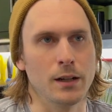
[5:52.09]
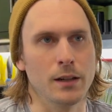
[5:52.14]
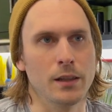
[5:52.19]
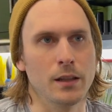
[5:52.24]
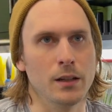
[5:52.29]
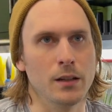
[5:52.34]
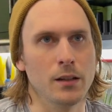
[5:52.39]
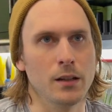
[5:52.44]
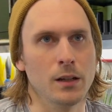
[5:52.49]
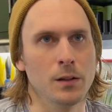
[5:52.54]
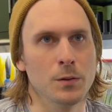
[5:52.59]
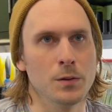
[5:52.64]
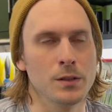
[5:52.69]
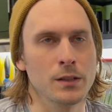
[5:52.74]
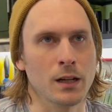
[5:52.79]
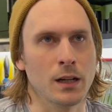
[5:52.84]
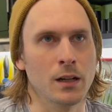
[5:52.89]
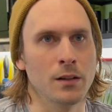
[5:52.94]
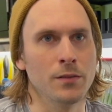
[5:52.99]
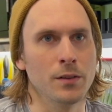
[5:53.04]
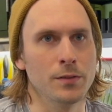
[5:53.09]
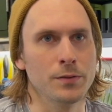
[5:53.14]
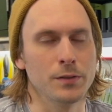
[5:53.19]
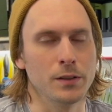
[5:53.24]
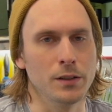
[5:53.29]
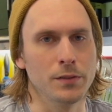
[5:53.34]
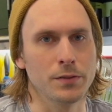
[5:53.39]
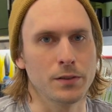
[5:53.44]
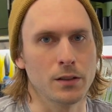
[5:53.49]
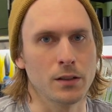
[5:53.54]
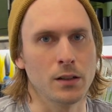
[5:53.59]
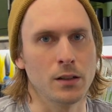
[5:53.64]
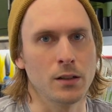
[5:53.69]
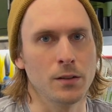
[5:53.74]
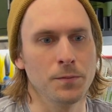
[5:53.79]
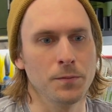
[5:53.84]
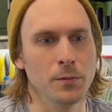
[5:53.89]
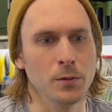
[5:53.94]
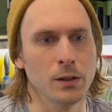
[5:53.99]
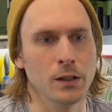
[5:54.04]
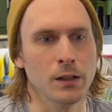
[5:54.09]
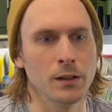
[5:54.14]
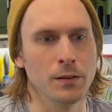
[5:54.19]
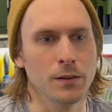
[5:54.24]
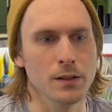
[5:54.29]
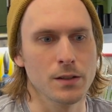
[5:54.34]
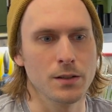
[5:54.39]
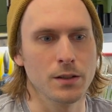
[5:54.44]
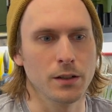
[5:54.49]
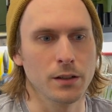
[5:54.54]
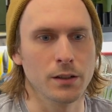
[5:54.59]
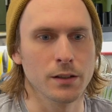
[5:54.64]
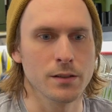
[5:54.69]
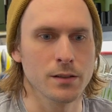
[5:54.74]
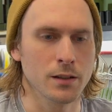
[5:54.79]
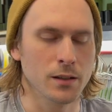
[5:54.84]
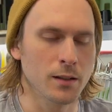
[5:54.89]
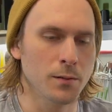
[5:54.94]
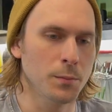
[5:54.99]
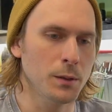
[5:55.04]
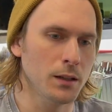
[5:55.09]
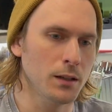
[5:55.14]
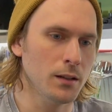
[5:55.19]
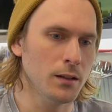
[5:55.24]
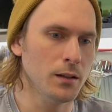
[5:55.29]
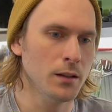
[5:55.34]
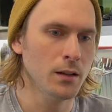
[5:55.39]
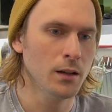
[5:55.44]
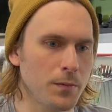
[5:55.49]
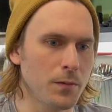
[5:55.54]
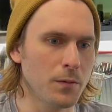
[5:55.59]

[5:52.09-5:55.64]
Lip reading: I think it was kind of a free-for-all, where this year it's going to be